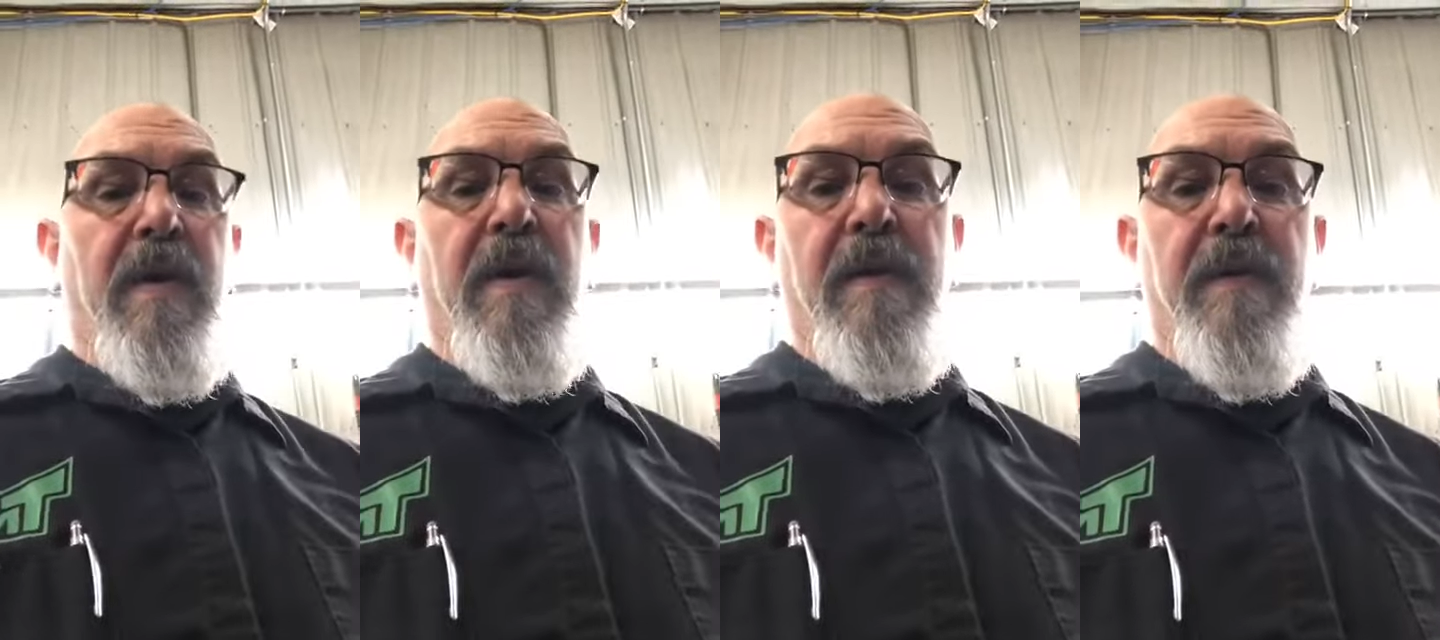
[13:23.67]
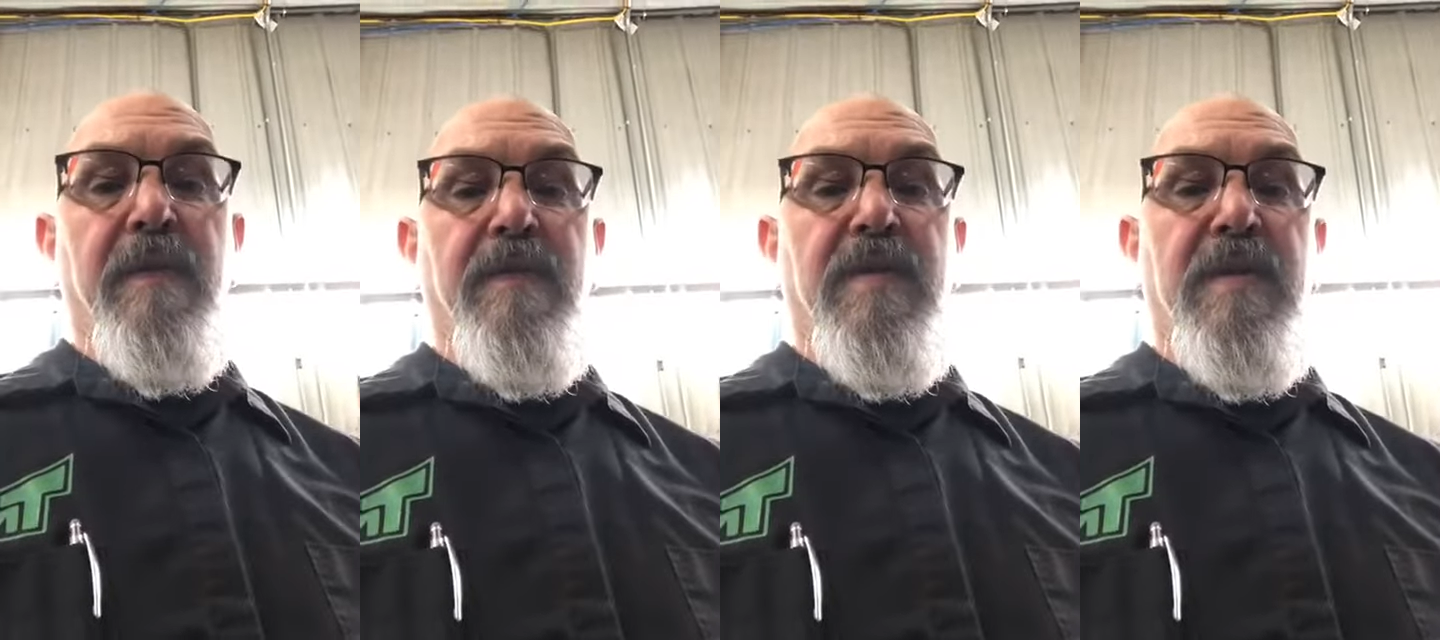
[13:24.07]
out
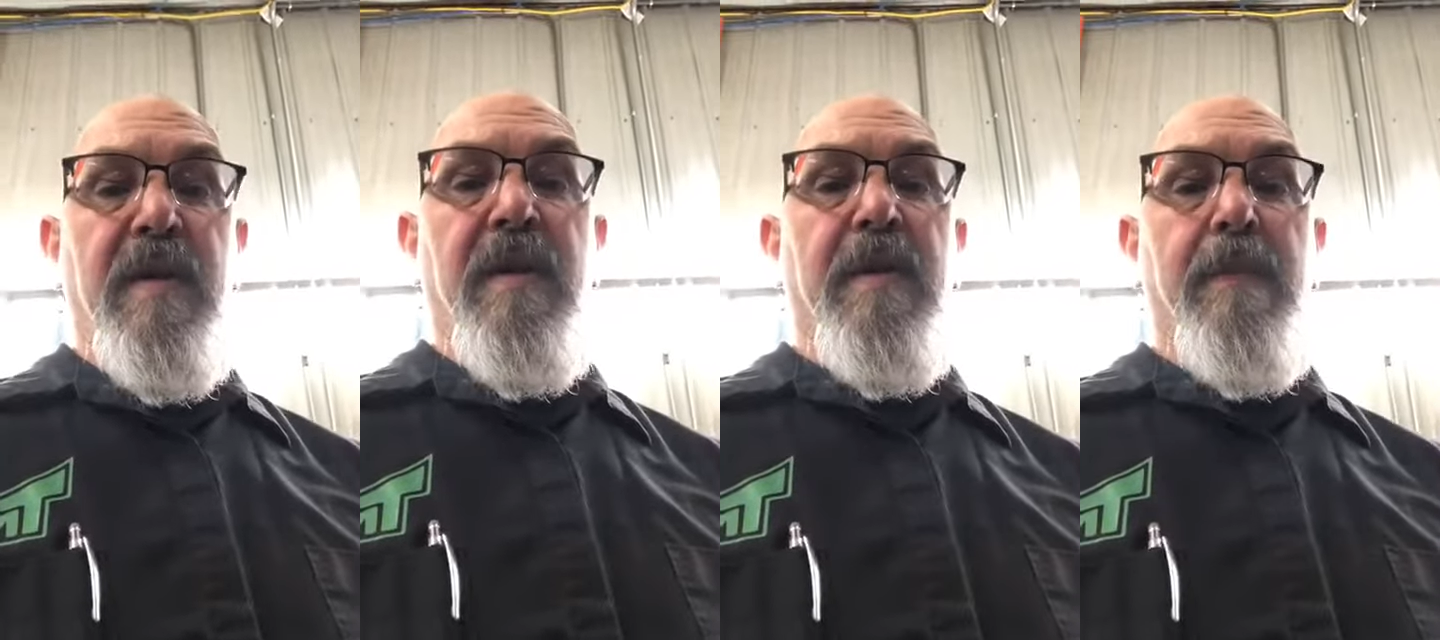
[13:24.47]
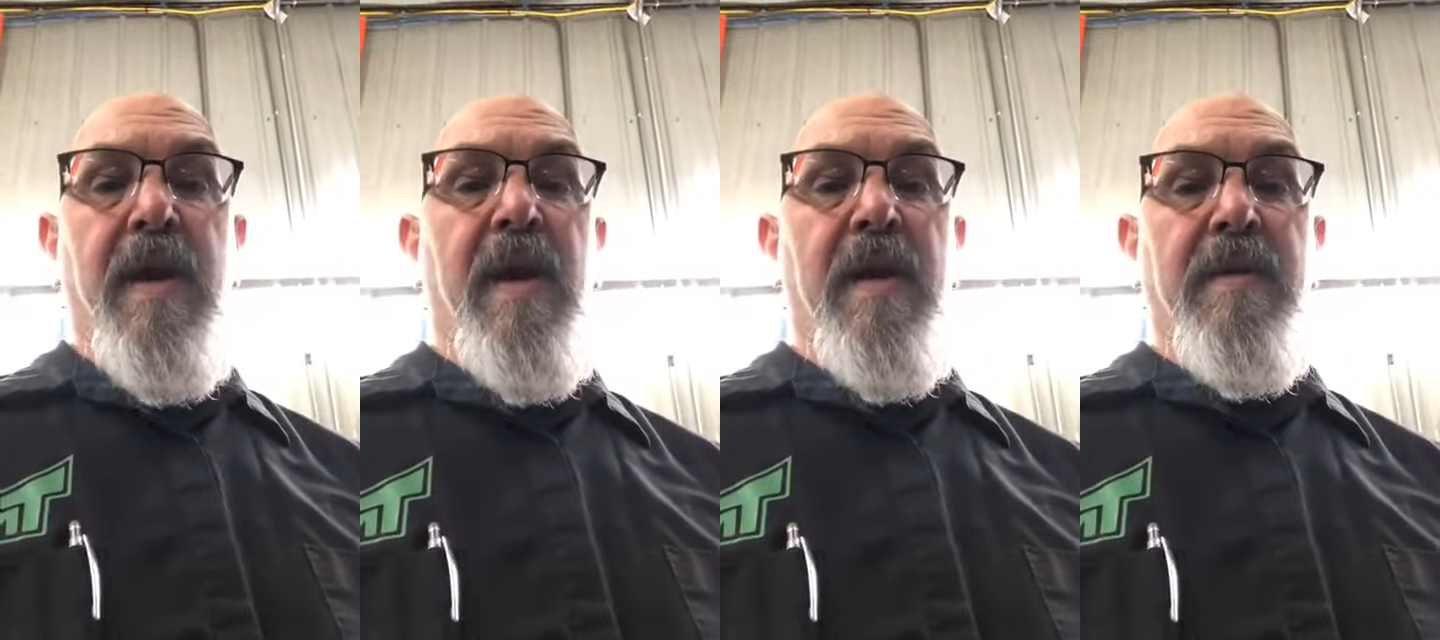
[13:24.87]
of steering
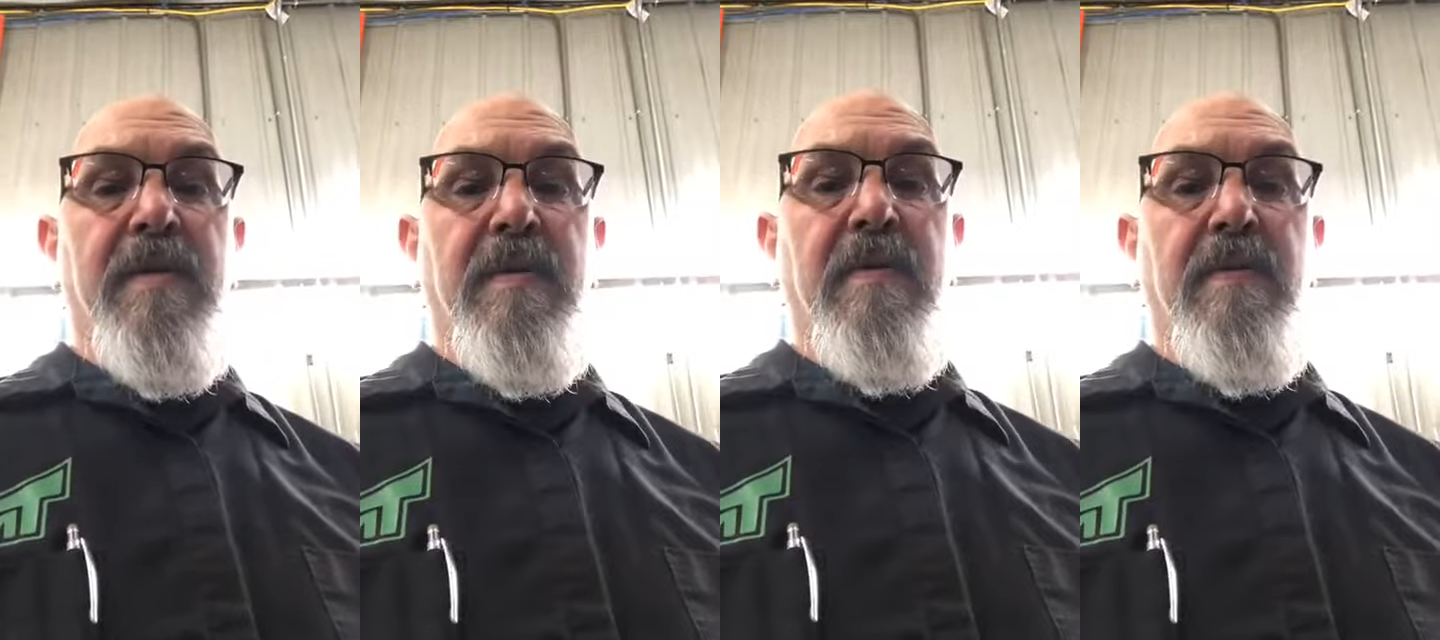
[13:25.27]
box,